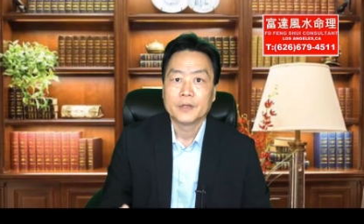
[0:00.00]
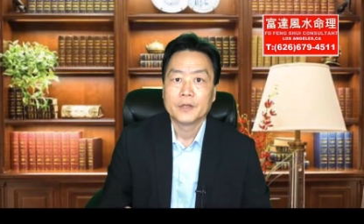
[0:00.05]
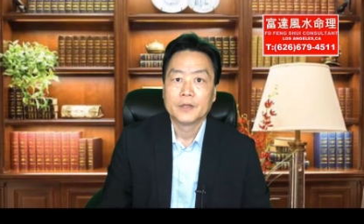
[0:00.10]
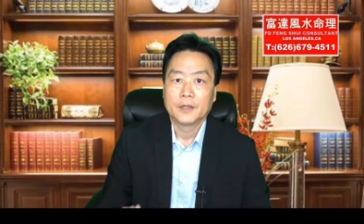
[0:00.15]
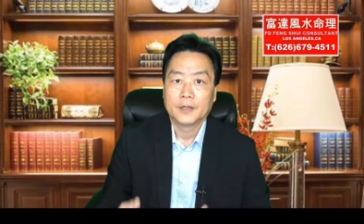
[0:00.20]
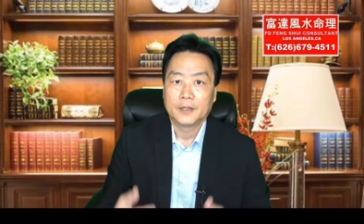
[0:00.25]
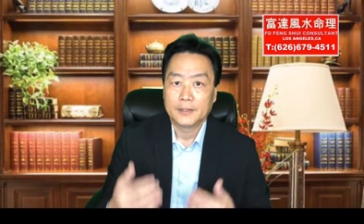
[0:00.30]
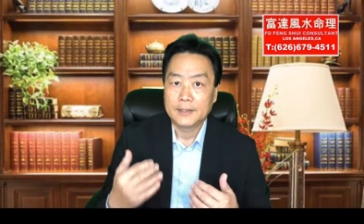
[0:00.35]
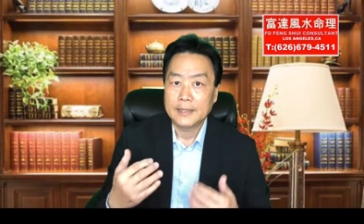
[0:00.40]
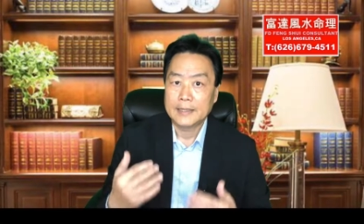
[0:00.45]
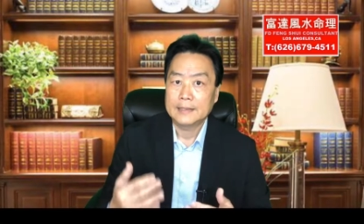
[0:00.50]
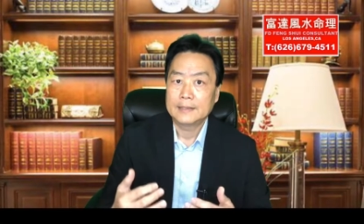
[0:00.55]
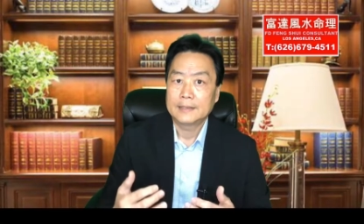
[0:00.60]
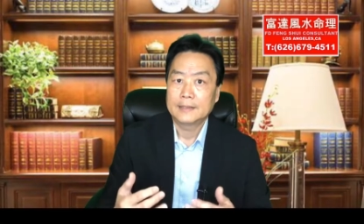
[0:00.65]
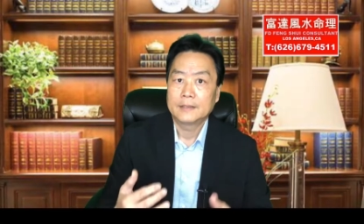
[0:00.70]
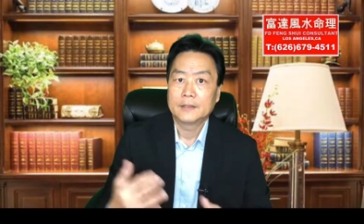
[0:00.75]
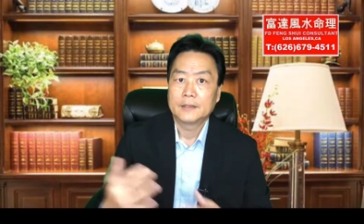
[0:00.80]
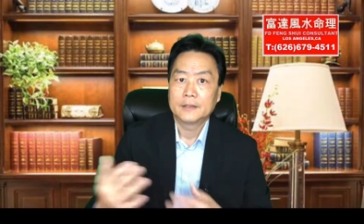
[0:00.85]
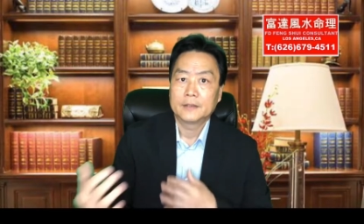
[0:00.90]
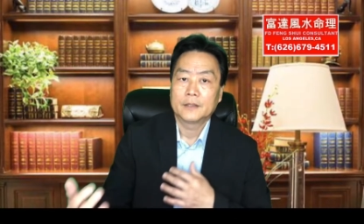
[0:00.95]

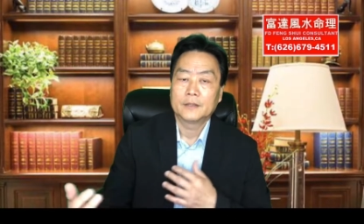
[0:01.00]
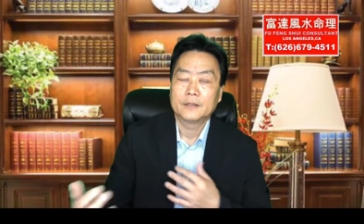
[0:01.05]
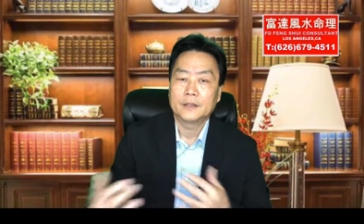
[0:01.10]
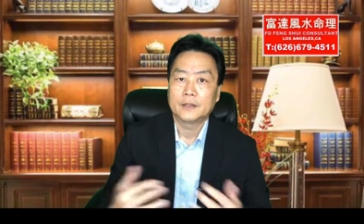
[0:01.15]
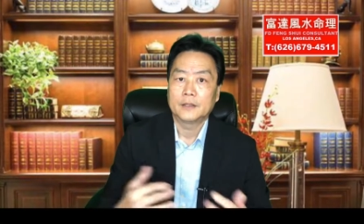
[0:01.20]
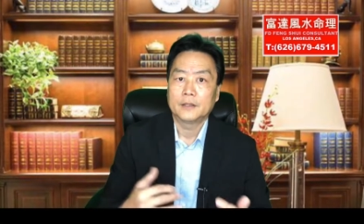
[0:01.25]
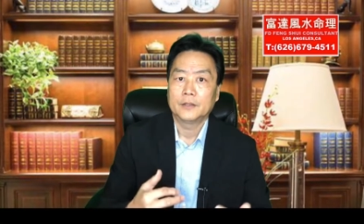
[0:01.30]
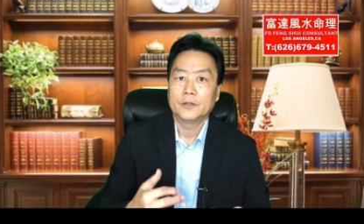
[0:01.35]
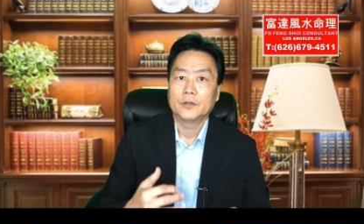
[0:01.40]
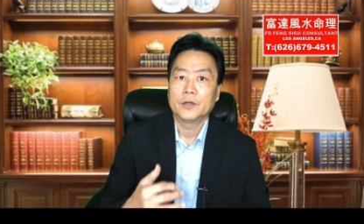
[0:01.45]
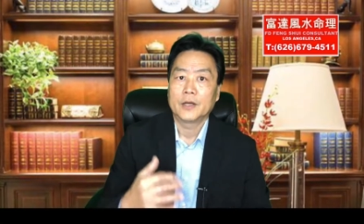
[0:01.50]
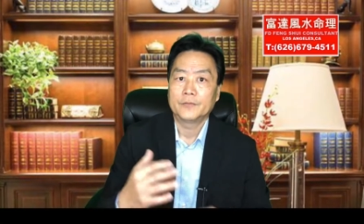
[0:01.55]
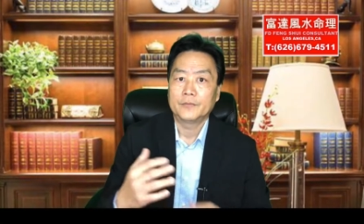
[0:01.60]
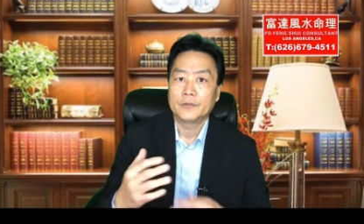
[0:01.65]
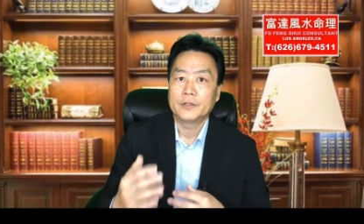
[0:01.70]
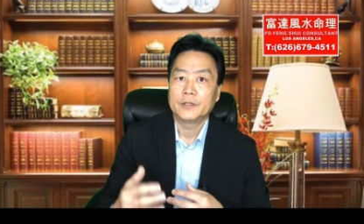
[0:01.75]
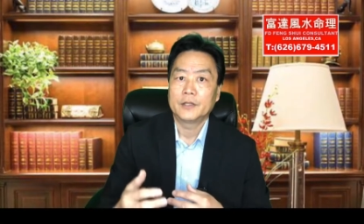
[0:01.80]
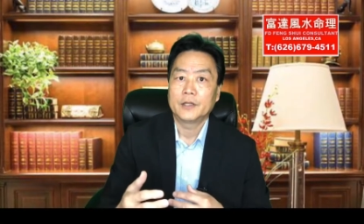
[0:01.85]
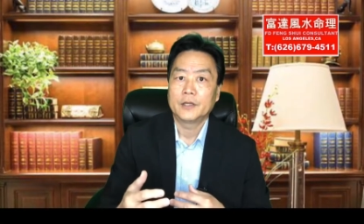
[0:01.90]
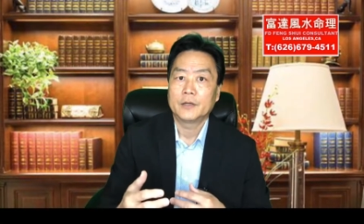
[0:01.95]
That's something you have to
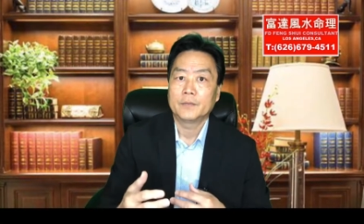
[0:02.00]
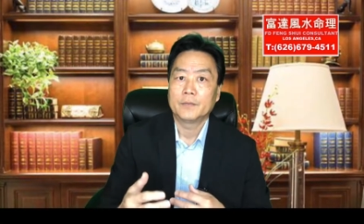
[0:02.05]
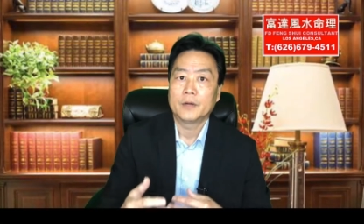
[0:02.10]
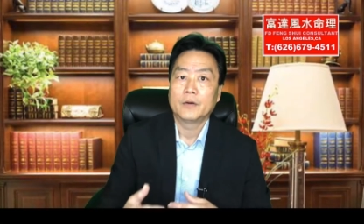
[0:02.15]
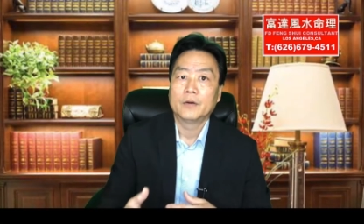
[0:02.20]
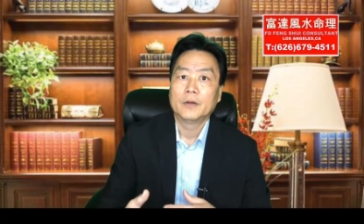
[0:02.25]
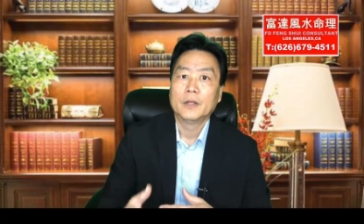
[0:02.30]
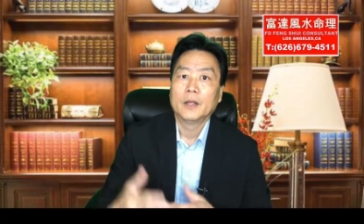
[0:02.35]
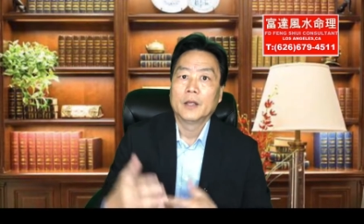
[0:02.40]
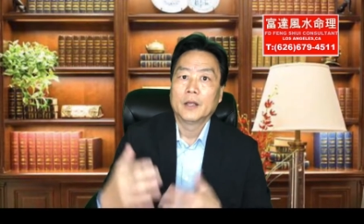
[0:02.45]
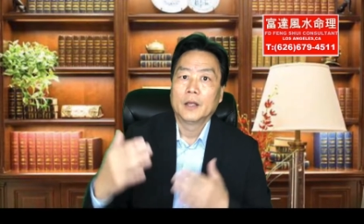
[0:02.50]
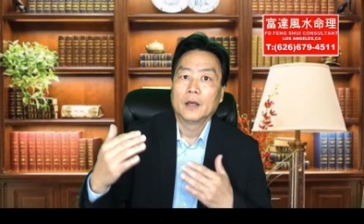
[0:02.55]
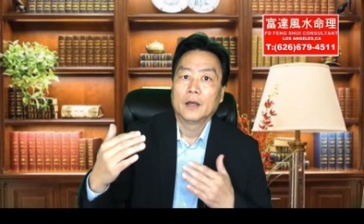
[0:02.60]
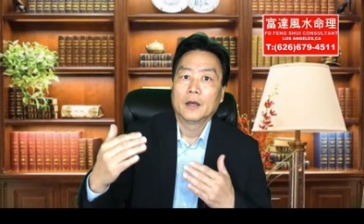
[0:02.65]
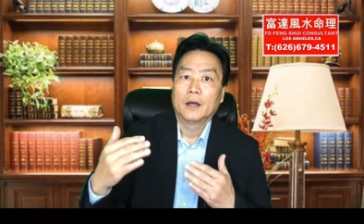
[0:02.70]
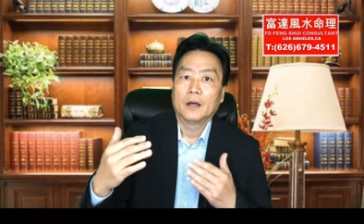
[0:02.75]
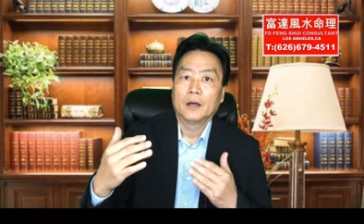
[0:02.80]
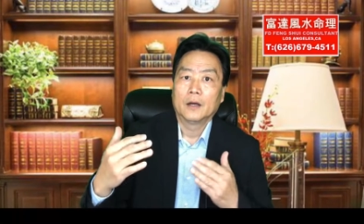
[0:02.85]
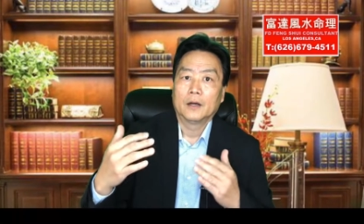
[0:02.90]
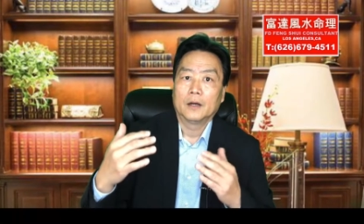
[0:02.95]
think about,
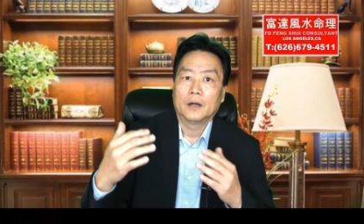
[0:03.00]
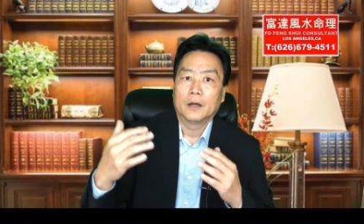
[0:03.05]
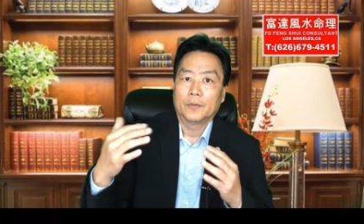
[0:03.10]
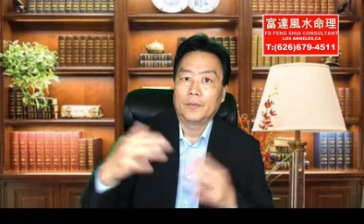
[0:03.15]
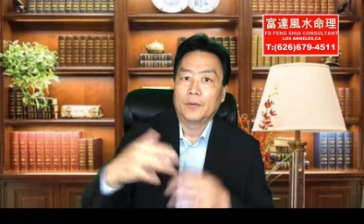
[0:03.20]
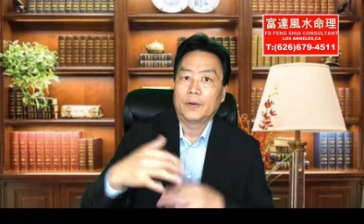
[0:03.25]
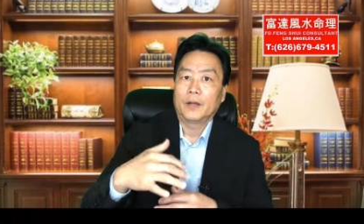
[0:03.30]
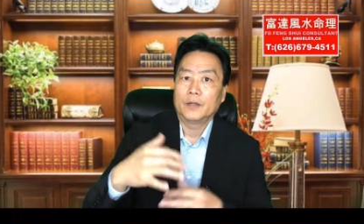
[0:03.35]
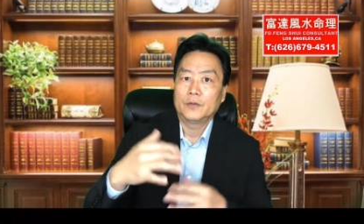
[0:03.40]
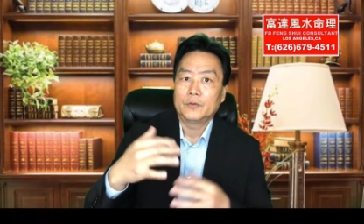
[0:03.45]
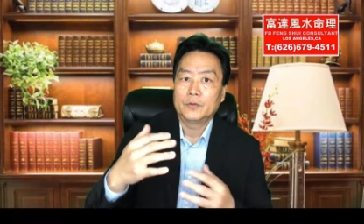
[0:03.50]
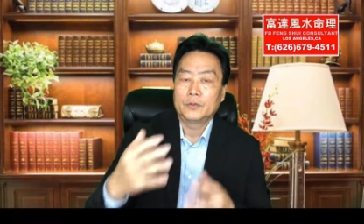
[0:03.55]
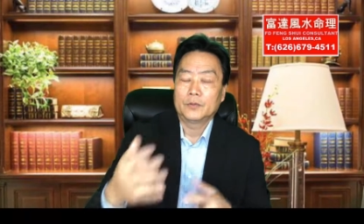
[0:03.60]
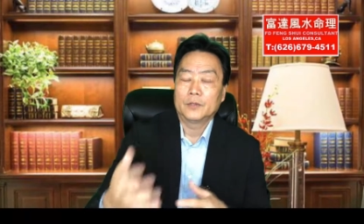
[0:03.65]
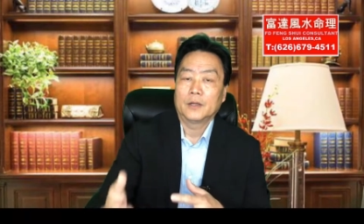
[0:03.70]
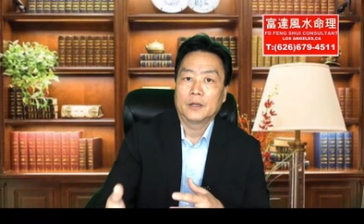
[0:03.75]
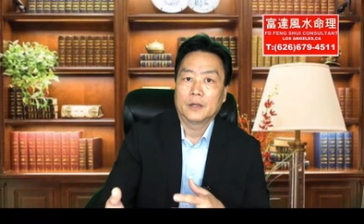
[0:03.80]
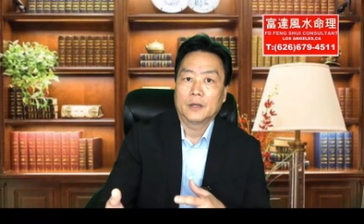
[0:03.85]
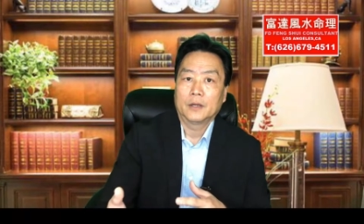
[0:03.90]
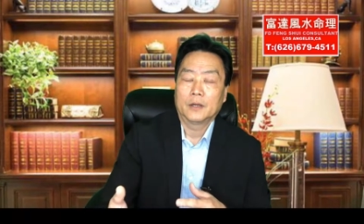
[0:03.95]
apply to
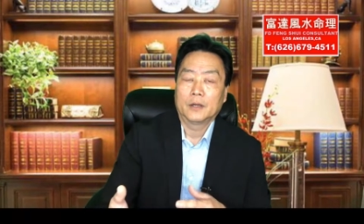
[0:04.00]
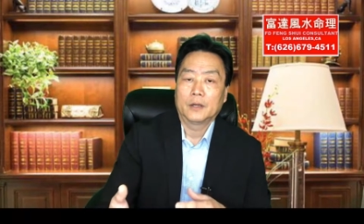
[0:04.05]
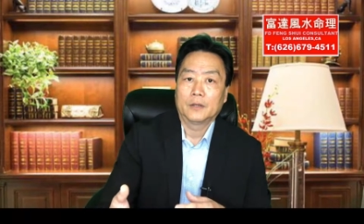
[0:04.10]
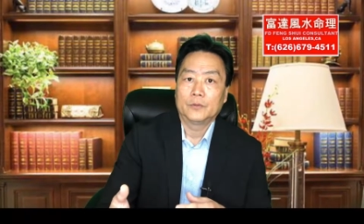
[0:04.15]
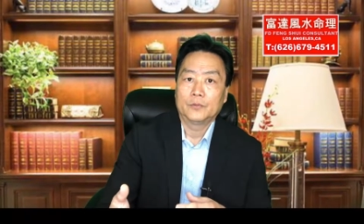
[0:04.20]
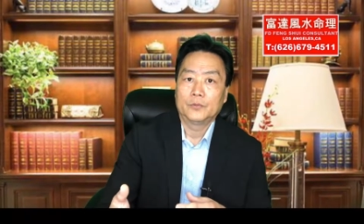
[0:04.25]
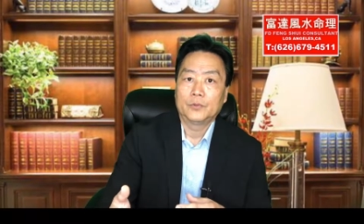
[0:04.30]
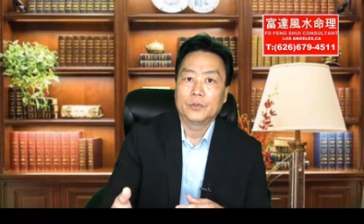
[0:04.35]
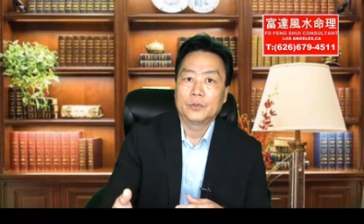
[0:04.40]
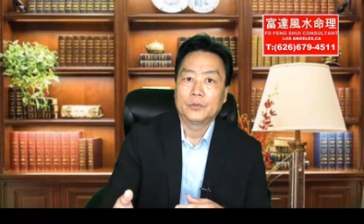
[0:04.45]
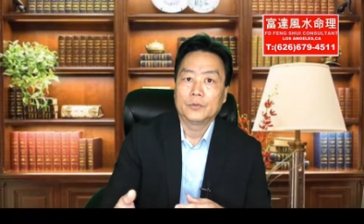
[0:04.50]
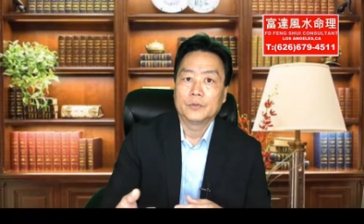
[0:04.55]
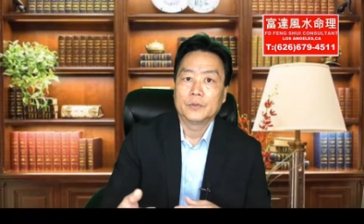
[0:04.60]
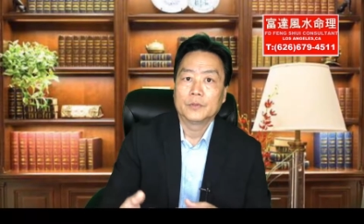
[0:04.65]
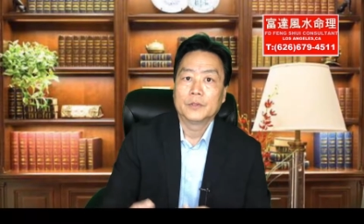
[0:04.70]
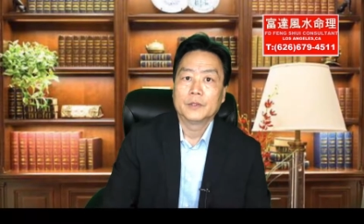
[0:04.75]
the room.